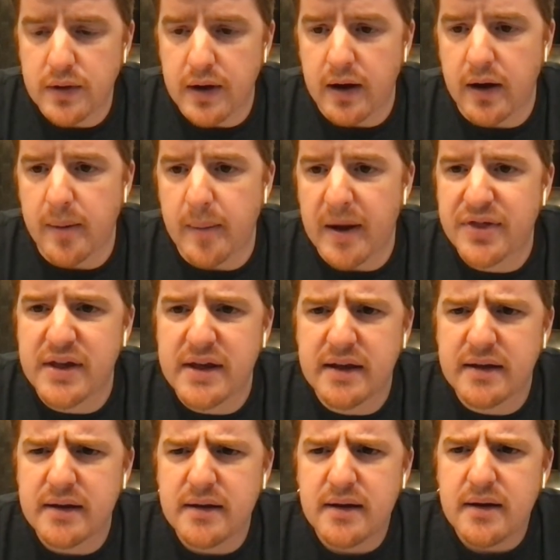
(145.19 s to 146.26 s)
I think
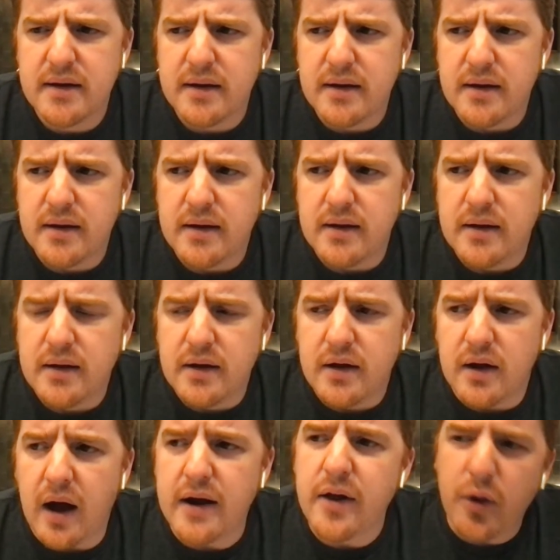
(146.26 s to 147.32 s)

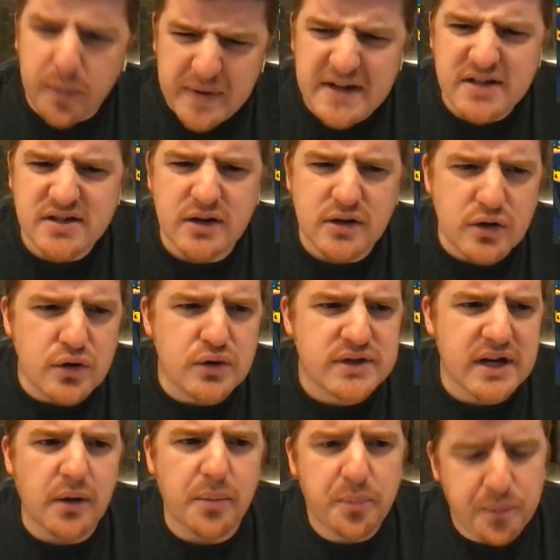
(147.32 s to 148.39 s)
another piece of news that
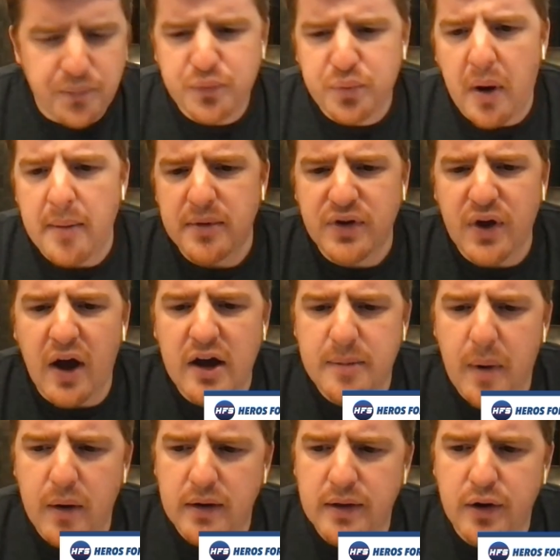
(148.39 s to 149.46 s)
I'll probably talk
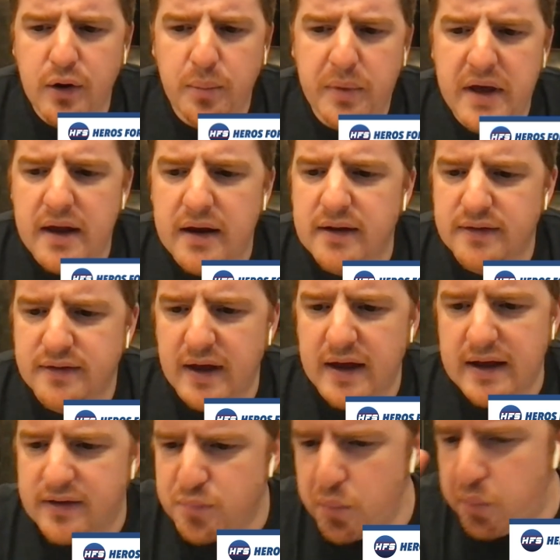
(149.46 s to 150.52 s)
about in a little bit is like
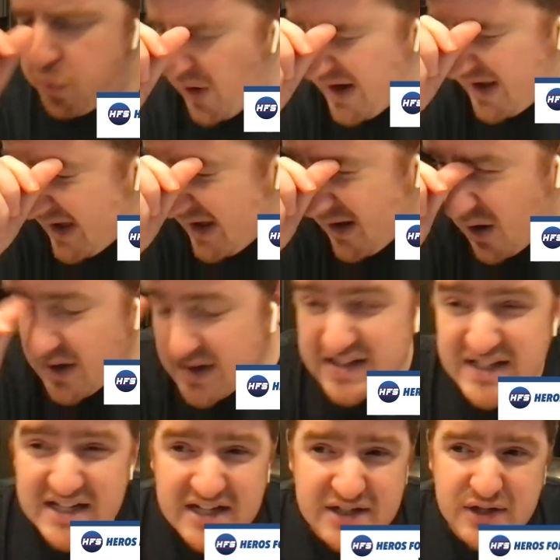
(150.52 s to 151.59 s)
breaking on
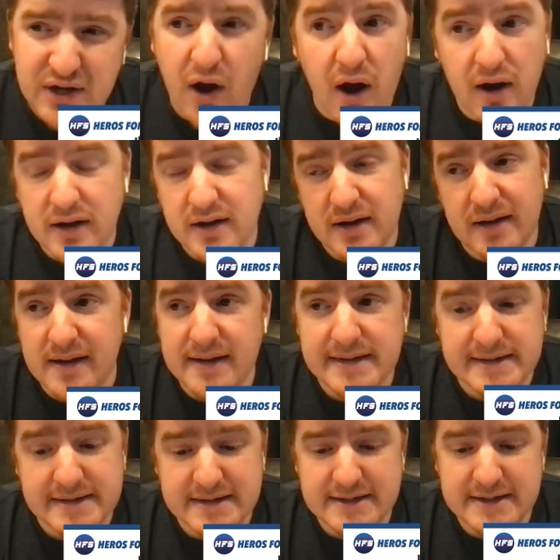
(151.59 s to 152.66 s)
TikTok
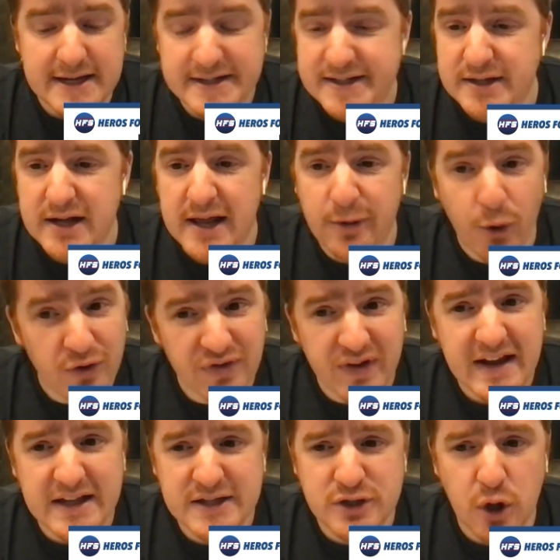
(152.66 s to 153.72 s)
is it looks
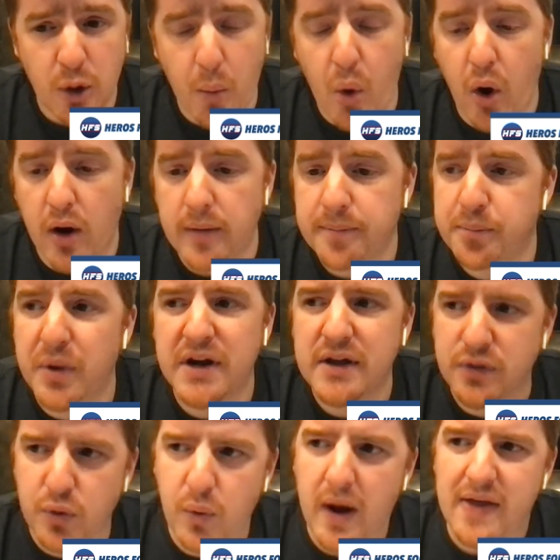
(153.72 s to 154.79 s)
like it's no more. But
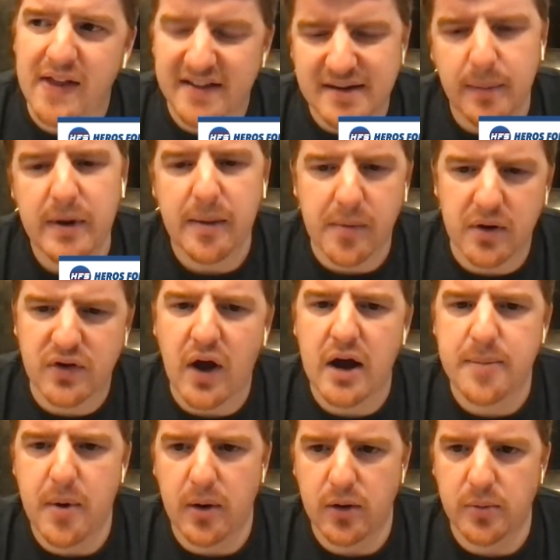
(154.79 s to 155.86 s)
either way, that's something I'm going to talk
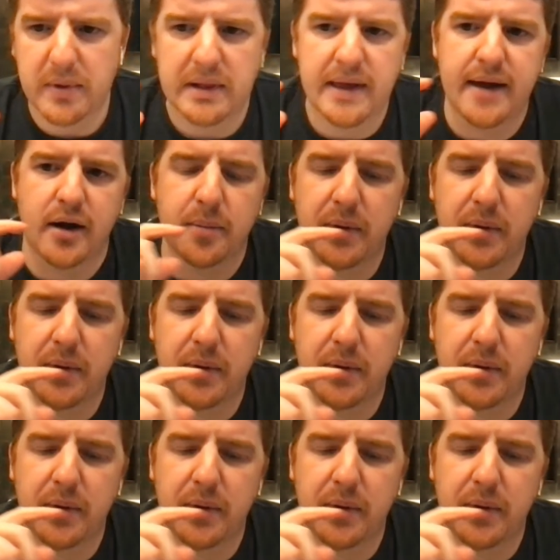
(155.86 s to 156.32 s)
about a little bit later.